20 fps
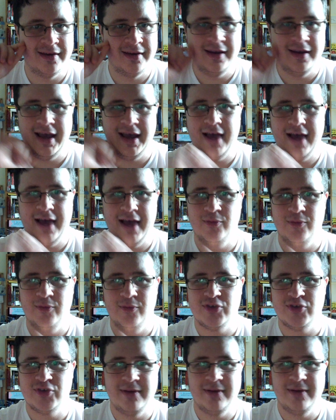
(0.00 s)
and we'll see
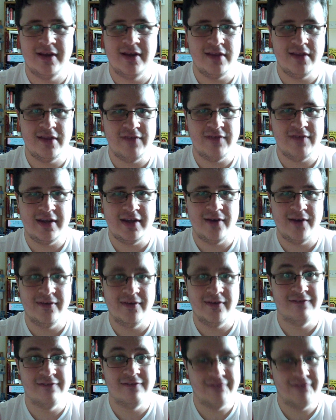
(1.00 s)
you in another video
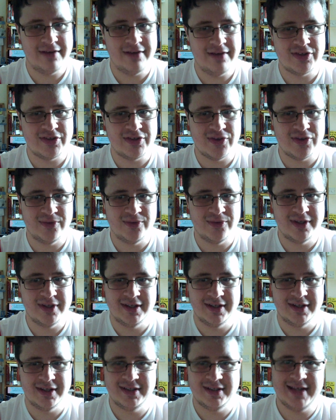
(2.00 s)
very soon.
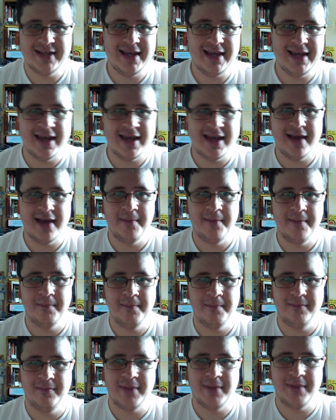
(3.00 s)
Take care.
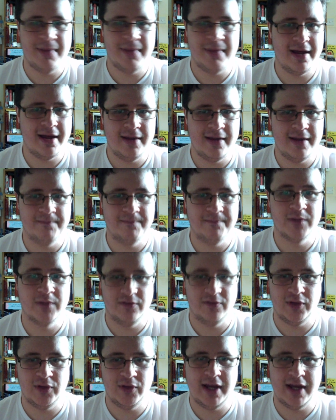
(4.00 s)
Bye bye for now.